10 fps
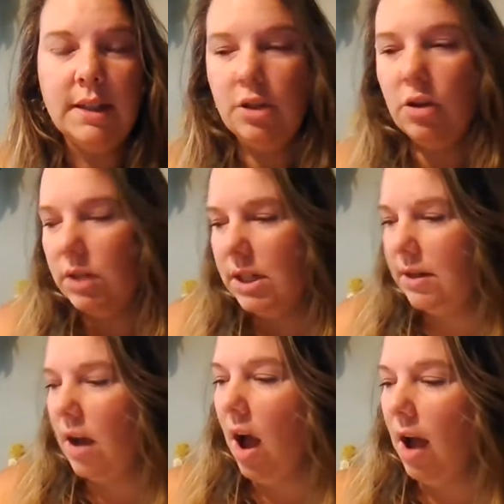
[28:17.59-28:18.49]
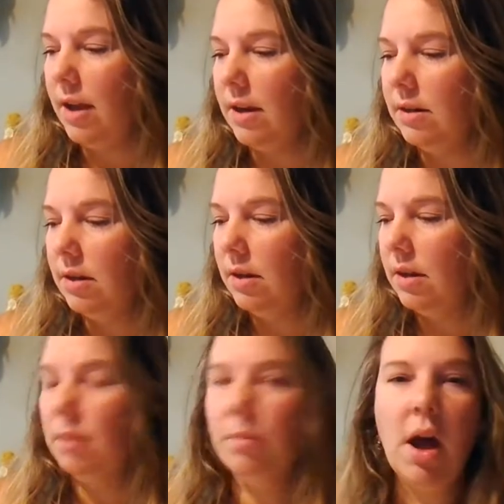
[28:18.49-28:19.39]
You don't need to hide
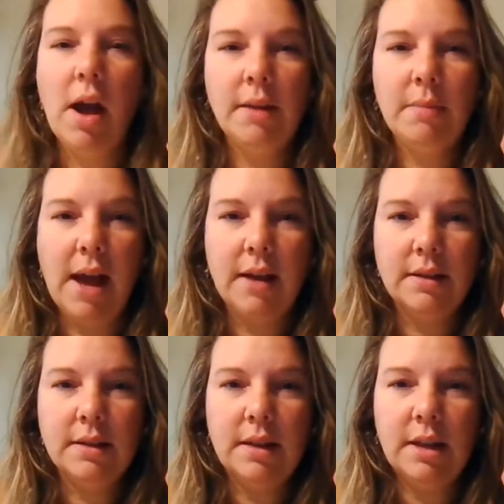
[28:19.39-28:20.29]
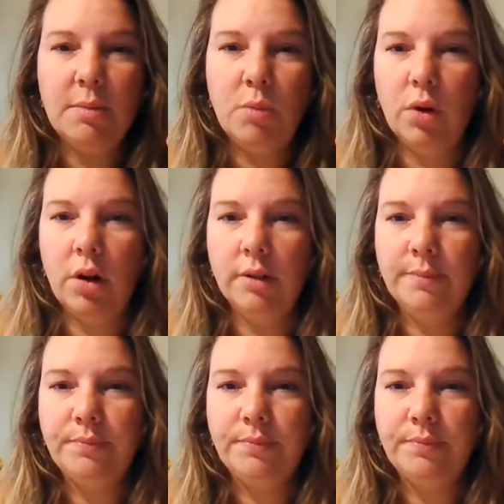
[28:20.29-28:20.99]
behind masks anymore.